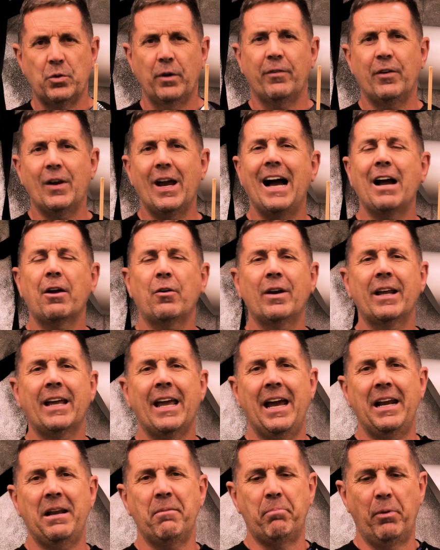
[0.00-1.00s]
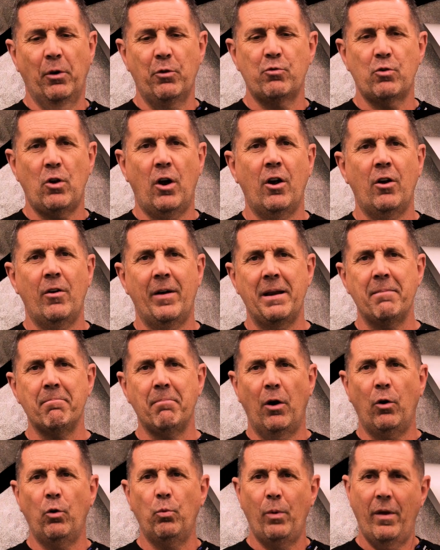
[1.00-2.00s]
So if you are gonna get any bud rot or any
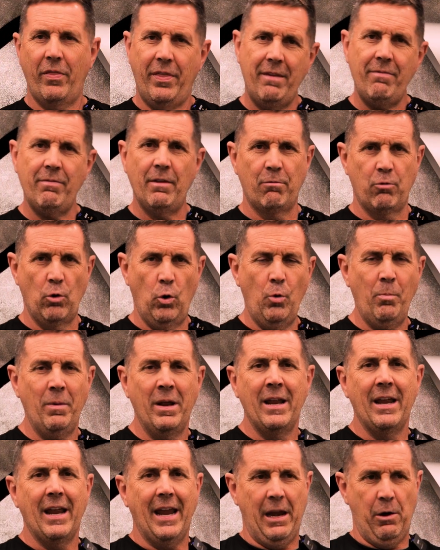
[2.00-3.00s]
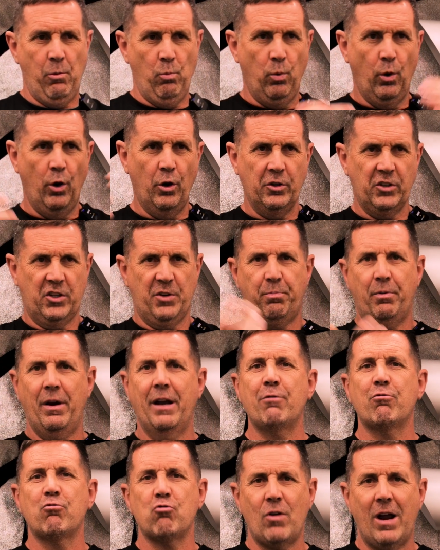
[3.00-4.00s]
mold within the room, it won't
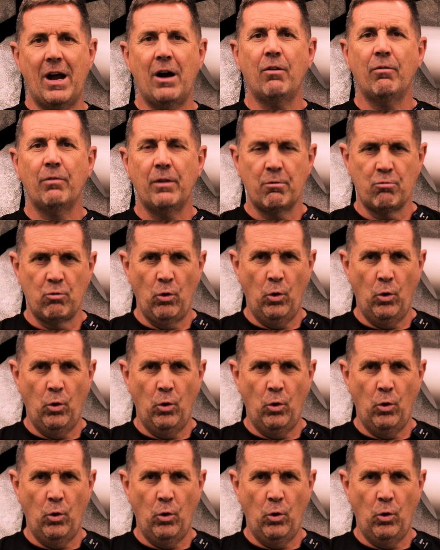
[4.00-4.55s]
spread round the